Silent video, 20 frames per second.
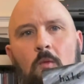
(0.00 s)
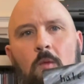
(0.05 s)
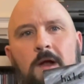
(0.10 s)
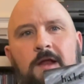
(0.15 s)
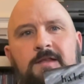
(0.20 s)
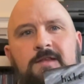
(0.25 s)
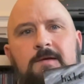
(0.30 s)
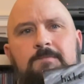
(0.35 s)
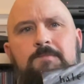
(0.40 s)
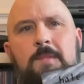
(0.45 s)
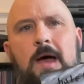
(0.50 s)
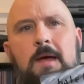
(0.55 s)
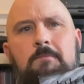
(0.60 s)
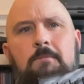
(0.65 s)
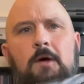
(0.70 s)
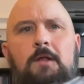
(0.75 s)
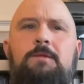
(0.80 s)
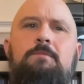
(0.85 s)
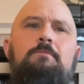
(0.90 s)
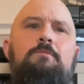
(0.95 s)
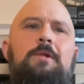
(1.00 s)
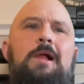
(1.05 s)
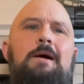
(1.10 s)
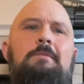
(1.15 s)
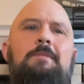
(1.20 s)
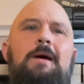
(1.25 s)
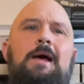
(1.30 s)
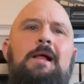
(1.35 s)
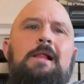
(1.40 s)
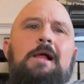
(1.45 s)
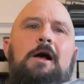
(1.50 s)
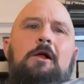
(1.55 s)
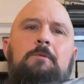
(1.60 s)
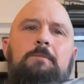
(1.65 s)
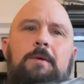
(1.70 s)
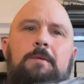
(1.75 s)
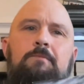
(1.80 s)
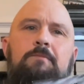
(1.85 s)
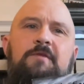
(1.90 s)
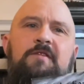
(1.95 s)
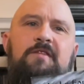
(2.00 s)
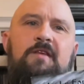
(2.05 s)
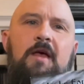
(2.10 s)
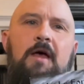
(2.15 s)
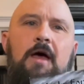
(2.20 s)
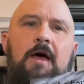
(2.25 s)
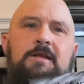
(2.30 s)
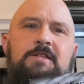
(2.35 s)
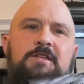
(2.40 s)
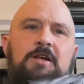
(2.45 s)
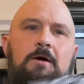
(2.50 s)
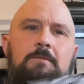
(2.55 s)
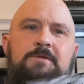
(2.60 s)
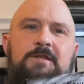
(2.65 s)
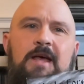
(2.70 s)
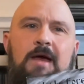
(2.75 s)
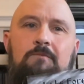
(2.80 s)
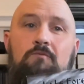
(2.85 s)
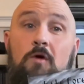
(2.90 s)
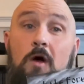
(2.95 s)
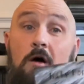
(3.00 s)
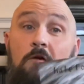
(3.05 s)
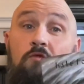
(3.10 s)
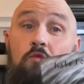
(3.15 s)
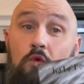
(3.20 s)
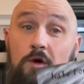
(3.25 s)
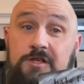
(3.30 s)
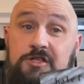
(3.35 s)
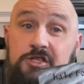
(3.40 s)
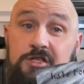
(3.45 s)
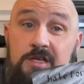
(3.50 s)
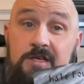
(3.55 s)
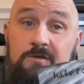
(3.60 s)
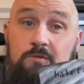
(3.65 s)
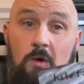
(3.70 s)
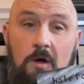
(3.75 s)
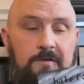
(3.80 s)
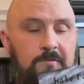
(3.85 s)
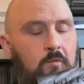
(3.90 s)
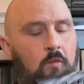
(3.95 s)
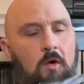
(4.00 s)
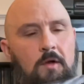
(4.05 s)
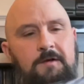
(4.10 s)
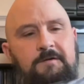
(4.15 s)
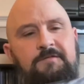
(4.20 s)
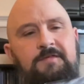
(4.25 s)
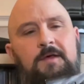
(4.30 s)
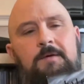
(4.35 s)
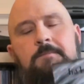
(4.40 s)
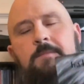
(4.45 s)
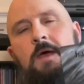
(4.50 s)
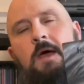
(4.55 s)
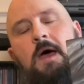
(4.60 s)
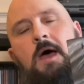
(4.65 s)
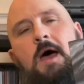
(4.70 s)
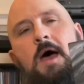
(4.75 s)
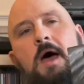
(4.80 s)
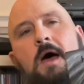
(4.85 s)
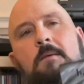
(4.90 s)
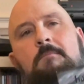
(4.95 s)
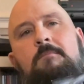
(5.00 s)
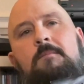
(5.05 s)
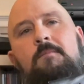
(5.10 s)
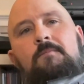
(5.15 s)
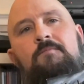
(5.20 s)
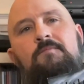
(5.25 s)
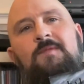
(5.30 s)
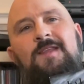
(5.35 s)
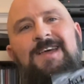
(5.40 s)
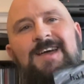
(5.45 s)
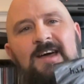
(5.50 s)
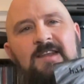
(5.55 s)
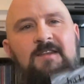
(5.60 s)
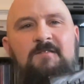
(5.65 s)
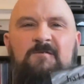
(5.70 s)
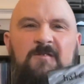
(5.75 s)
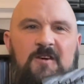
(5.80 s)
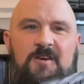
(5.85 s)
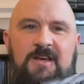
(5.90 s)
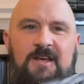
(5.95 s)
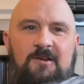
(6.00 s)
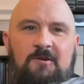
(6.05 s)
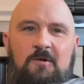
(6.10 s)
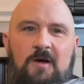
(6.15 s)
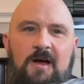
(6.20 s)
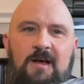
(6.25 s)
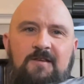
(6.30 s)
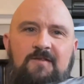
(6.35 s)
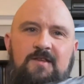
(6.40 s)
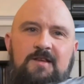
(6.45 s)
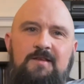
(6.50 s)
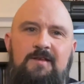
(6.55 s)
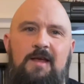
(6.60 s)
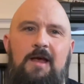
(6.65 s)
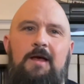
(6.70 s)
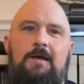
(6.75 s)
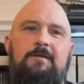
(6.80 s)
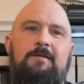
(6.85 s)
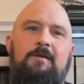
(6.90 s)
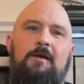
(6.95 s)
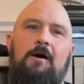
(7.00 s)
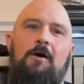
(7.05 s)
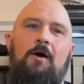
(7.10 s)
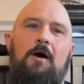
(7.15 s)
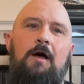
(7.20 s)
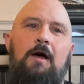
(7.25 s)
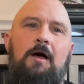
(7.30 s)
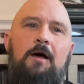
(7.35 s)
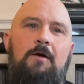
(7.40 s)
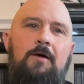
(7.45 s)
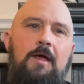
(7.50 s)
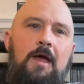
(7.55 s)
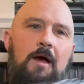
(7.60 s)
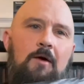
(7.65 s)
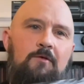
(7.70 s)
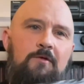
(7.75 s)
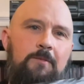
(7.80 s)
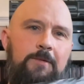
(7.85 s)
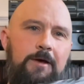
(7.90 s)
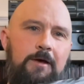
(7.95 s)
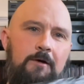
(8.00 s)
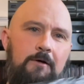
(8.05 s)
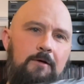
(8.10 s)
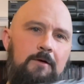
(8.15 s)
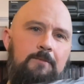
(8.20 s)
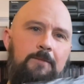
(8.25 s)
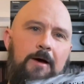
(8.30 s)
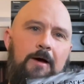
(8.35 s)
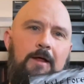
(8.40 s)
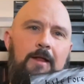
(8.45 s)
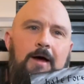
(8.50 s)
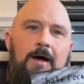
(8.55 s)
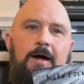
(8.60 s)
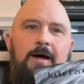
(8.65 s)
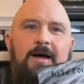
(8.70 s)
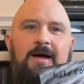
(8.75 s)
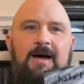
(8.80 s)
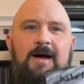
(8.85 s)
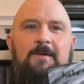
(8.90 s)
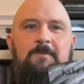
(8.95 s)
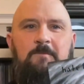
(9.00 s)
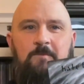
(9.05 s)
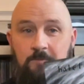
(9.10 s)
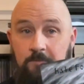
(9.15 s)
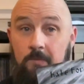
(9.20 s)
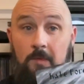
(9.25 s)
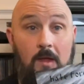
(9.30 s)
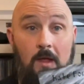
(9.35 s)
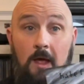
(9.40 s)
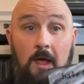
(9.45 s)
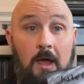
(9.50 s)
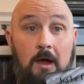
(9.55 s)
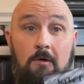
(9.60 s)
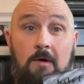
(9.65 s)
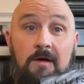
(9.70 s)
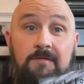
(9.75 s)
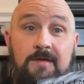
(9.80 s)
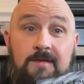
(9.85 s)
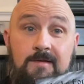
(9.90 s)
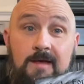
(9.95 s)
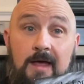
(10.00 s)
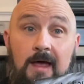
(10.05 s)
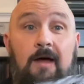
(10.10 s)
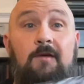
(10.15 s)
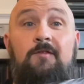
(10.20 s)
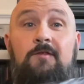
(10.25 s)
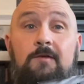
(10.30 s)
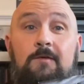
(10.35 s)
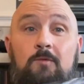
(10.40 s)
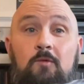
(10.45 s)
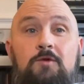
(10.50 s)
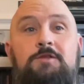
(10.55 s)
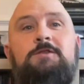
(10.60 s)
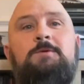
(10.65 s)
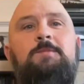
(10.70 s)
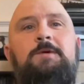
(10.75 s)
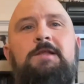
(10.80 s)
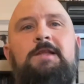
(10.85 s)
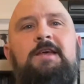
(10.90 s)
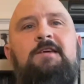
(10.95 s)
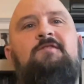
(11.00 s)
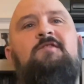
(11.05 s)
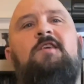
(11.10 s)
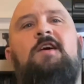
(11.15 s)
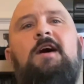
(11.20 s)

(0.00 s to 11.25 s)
When I did my modern black metal albums, top 10, of which this was one of them, it hadn't fucking arrived as yet. So, yeah, I was a bit gutted about that. It arrived the day after, would you believe?